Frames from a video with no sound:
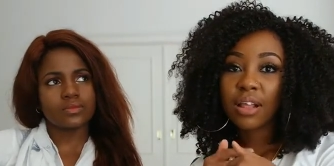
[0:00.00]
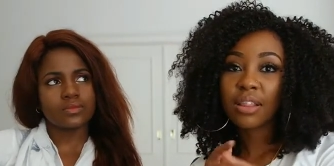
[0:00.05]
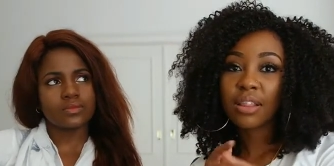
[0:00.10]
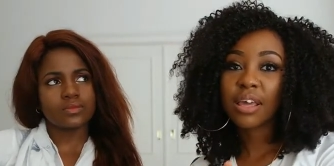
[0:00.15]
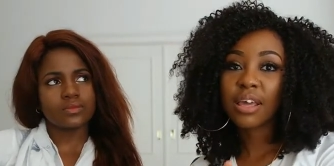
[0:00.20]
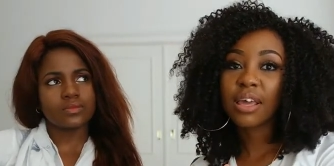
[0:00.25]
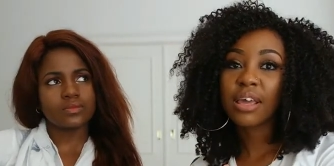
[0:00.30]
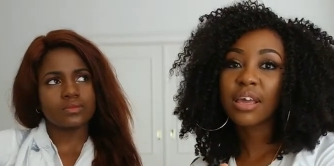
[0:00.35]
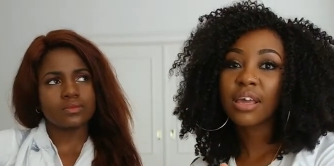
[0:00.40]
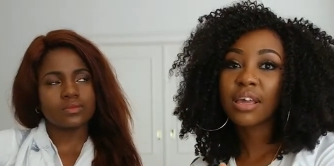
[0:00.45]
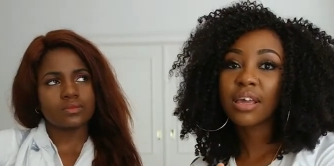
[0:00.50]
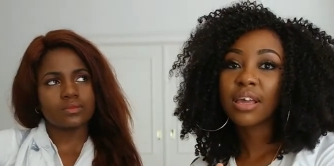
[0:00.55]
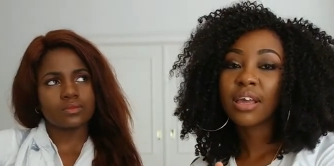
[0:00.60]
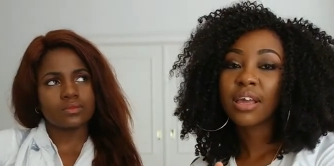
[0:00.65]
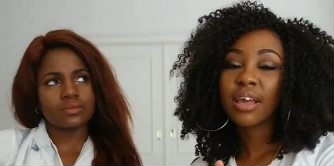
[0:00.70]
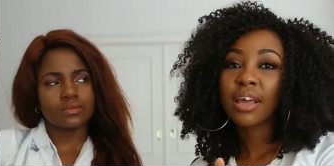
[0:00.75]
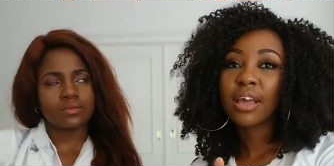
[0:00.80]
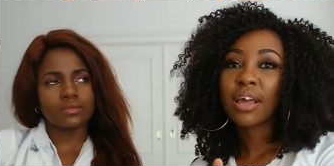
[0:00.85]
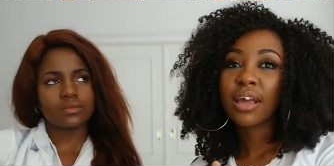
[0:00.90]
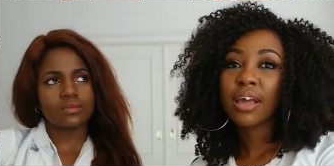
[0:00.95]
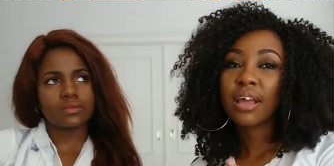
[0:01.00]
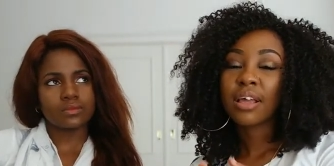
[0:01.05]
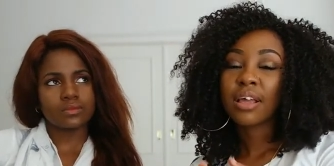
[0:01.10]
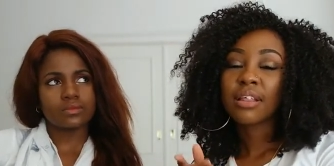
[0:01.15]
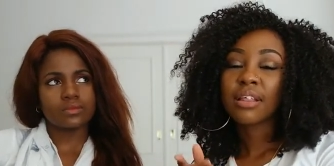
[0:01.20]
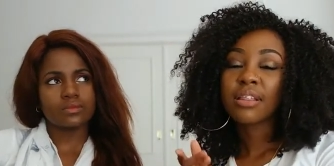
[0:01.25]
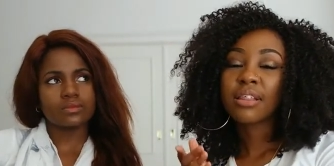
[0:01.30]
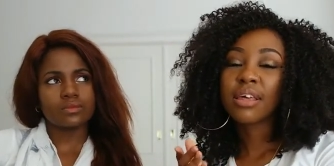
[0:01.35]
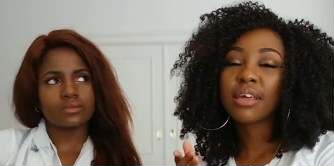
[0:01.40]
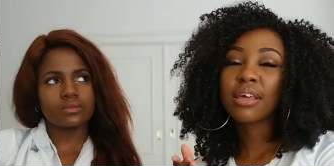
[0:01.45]
Speaker 1: they
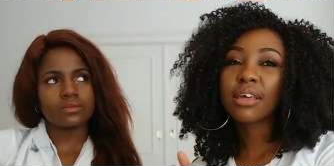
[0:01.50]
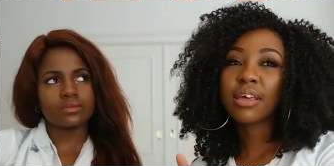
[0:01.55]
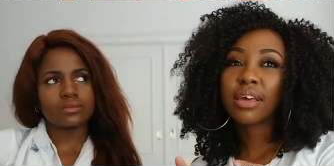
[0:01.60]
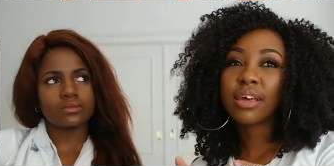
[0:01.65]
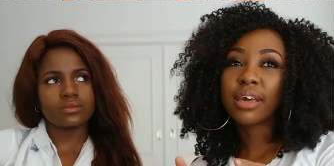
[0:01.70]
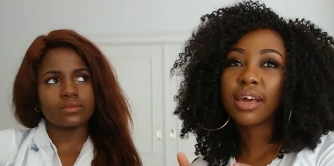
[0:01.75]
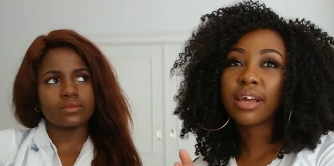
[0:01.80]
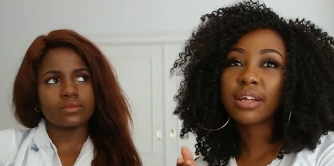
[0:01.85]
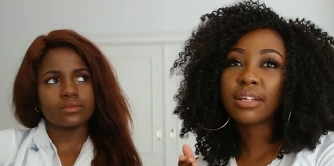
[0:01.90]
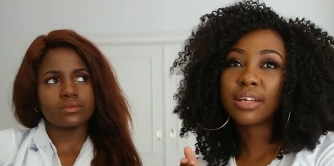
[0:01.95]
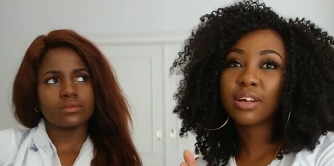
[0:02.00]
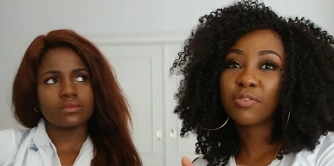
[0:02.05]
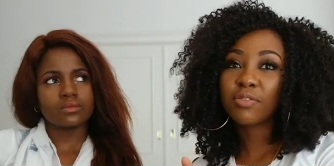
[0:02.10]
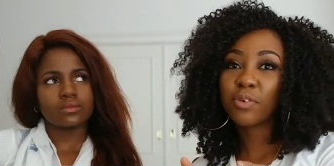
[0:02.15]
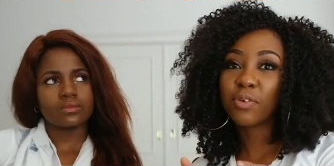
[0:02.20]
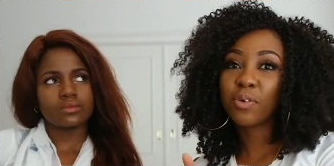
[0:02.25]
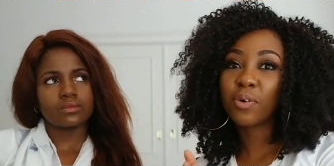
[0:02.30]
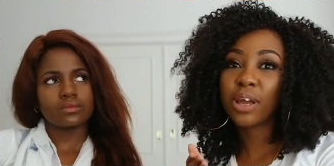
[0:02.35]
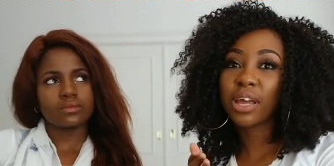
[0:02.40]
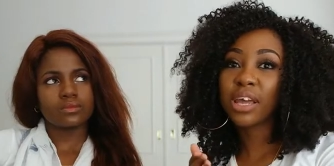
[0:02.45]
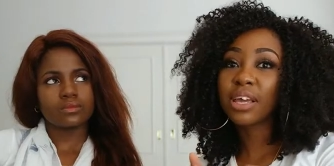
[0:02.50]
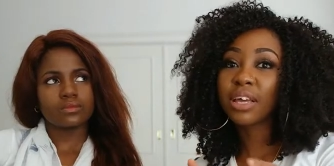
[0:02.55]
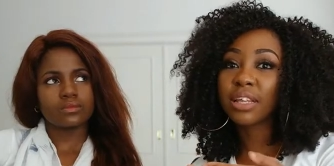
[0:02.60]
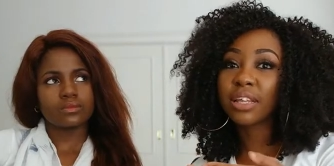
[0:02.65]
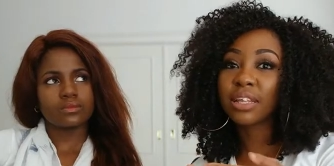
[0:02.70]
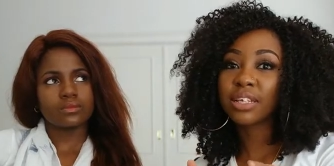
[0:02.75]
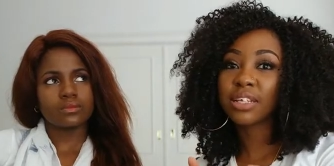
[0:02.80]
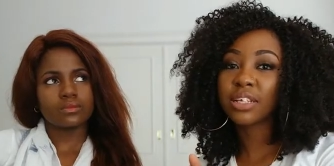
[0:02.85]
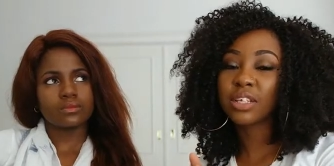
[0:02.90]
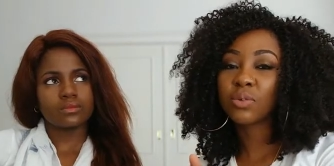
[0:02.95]
they cater for
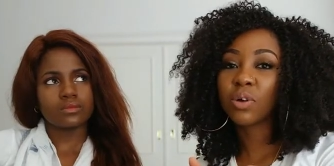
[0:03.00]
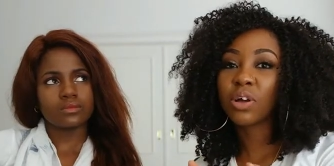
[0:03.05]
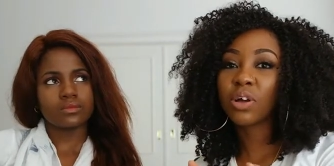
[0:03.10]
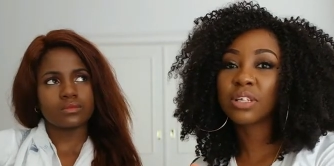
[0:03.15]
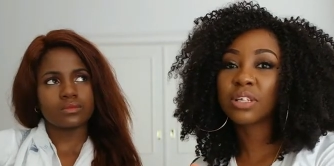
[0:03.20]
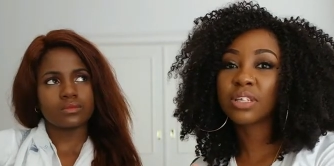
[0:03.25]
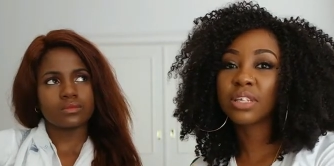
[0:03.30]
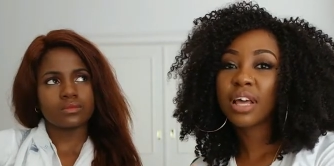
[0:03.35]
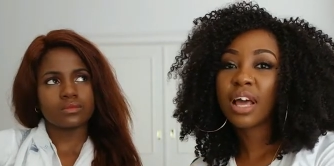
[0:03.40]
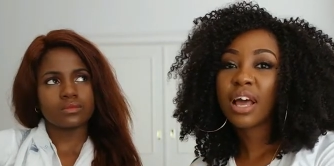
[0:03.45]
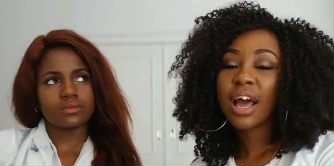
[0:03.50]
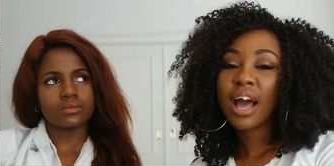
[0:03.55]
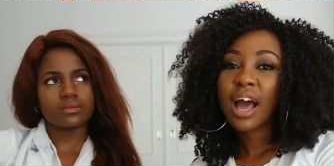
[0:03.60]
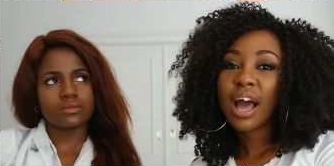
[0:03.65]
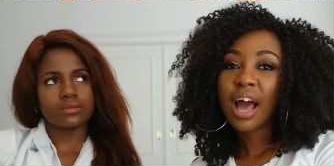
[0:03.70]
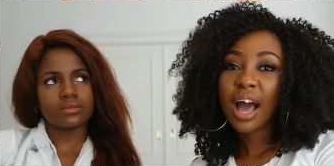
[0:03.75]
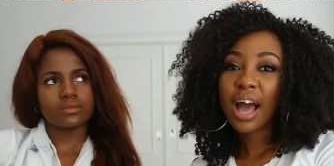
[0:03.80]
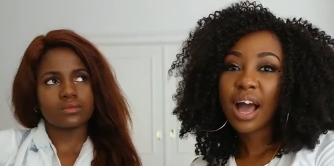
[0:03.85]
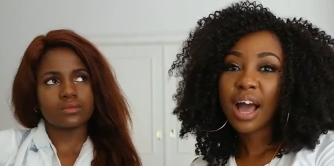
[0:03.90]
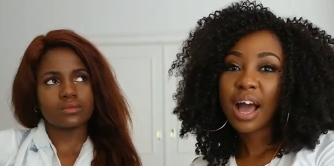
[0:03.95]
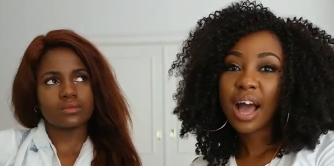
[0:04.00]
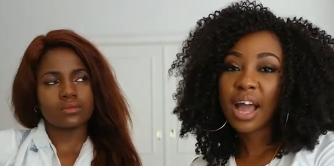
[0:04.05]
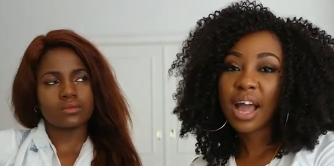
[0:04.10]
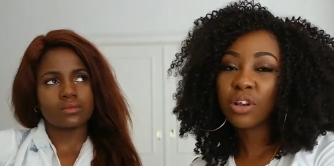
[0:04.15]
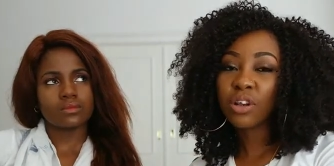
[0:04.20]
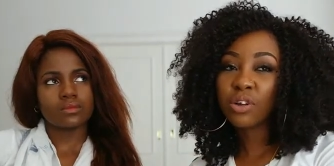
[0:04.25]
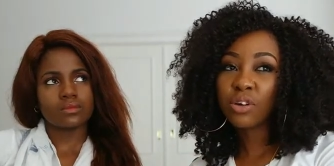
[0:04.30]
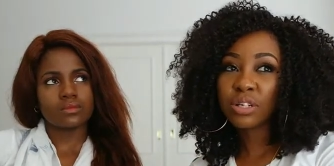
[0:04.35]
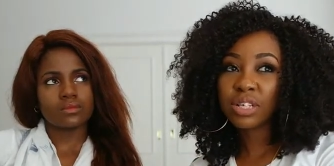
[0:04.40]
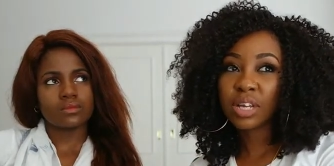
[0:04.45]
English as well. Because
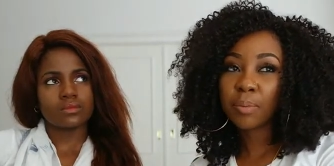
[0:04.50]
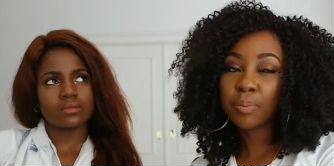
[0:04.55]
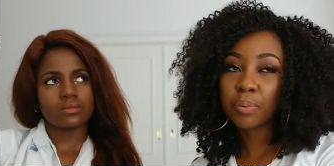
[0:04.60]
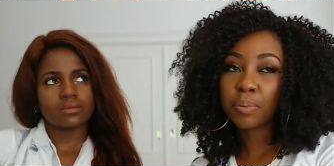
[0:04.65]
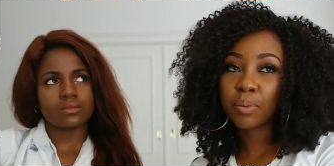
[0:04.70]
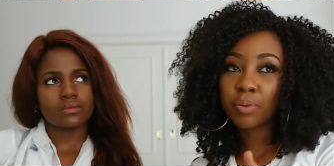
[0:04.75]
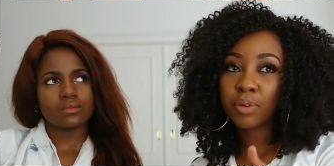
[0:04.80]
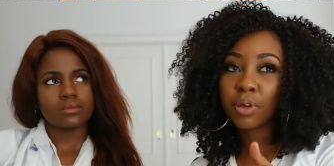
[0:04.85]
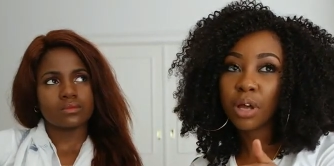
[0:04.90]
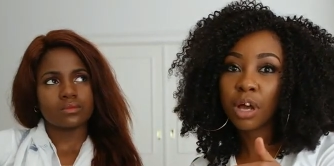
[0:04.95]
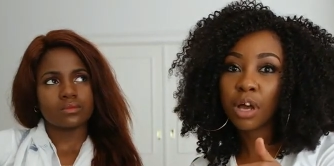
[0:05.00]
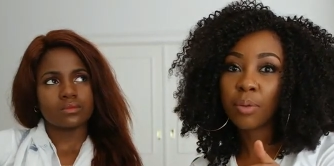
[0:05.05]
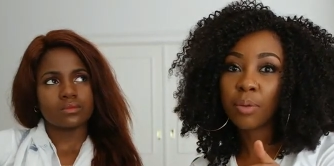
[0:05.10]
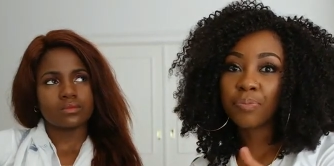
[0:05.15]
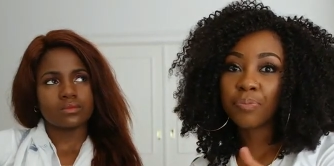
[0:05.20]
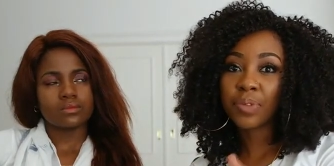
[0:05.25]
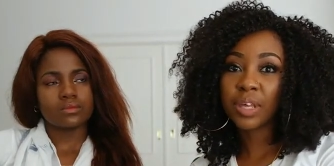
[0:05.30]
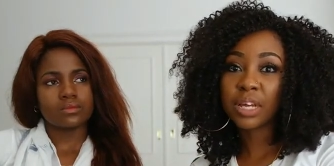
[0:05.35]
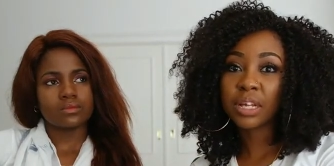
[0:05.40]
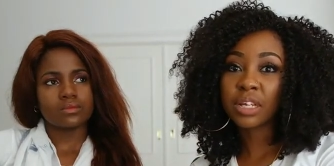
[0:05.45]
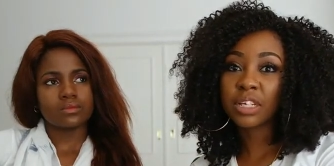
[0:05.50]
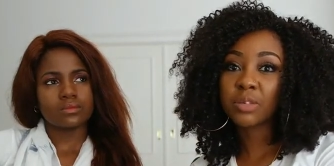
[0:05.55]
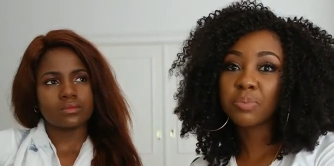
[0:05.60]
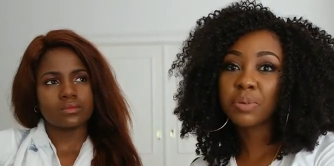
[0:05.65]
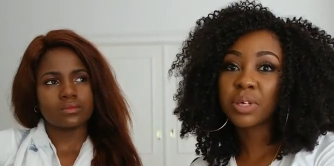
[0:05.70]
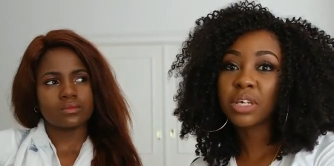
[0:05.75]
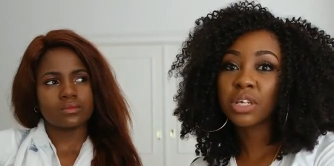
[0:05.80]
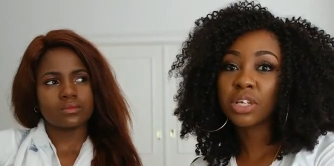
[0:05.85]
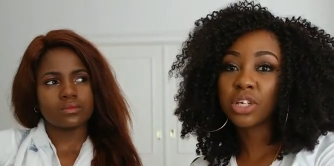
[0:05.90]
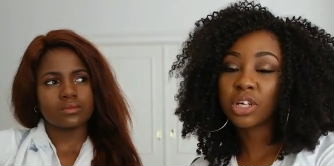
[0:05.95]
I looked up um,
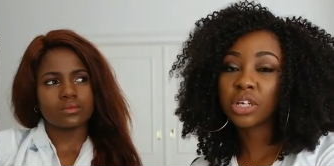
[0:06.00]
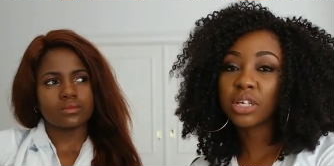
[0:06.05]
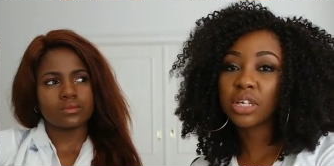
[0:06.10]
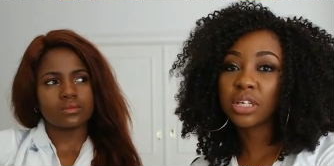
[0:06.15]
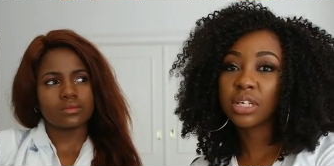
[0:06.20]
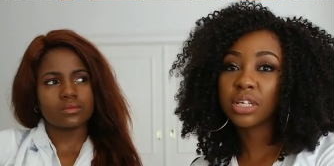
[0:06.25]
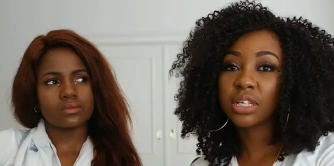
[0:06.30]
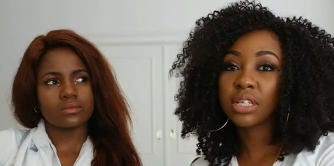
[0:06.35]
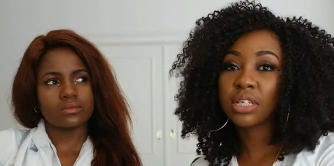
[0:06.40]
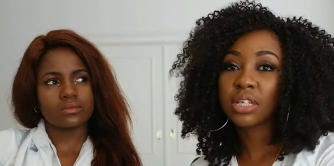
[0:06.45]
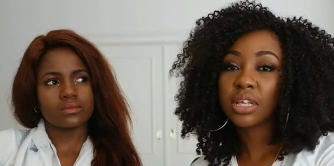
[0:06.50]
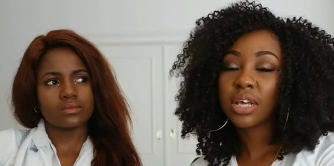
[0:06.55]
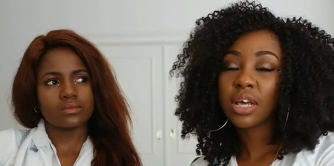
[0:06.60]
English-speaking churches,